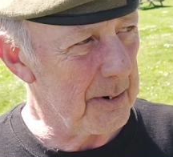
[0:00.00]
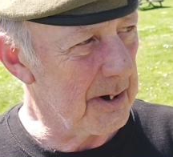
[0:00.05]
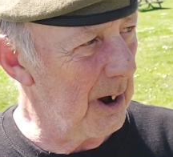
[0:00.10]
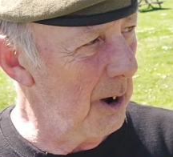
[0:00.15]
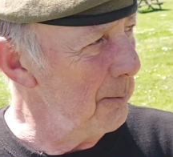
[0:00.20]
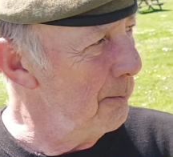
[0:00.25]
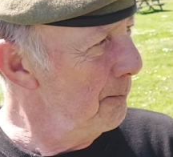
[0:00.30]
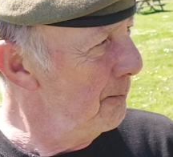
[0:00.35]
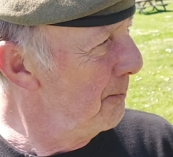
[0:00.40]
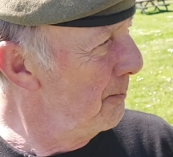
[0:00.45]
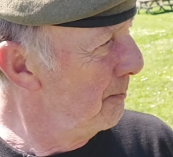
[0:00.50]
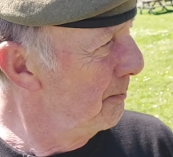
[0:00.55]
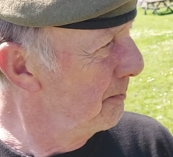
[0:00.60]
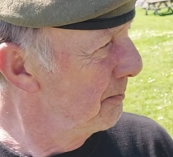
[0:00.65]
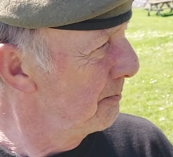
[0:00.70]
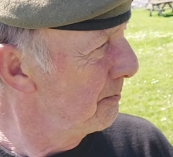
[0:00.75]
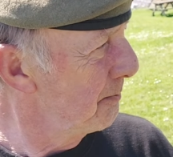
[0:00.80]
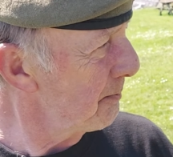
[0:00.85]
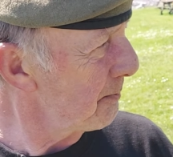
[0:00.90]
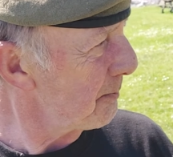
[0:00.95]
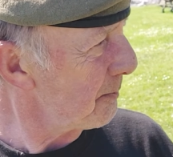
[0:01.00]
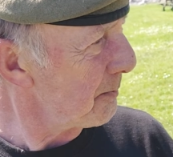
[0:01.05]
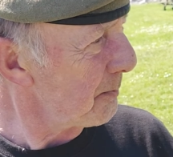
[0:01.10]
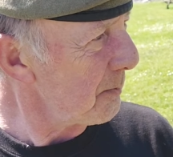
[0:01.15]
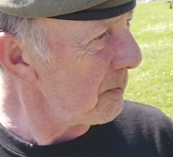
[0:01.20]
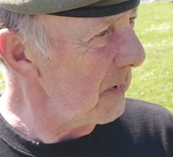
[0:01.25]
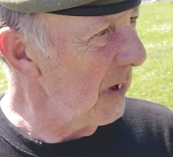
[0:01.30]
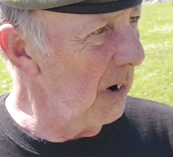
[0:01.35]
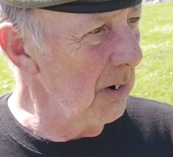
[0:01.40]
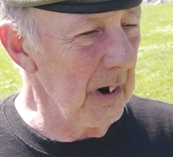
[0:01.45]
So
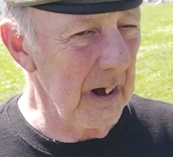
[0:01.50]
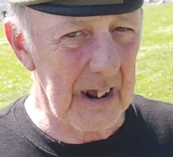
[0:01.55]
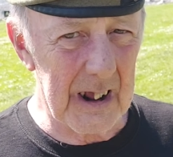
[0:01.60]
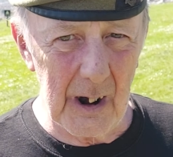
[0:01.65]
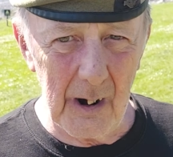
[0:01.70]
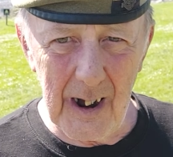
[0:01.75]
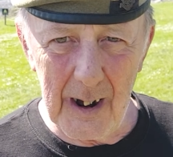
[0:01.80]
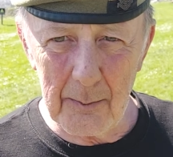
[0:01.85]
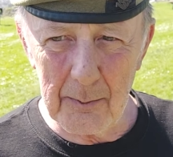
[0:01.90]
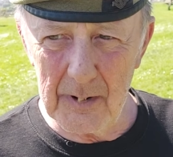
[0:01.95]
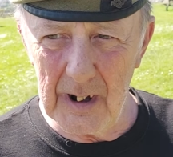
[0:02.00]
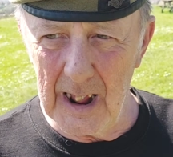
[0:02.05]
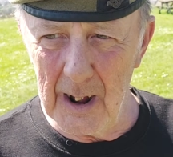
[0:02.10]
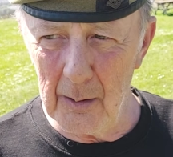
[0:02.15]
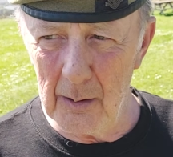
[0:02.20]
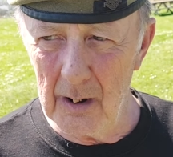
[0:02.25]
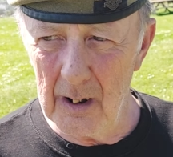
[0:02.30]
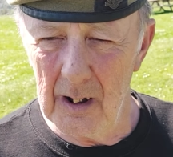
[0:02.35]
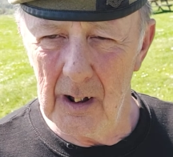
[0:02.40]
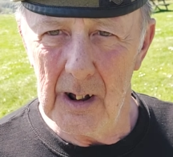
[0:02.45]
I'm going to go out now,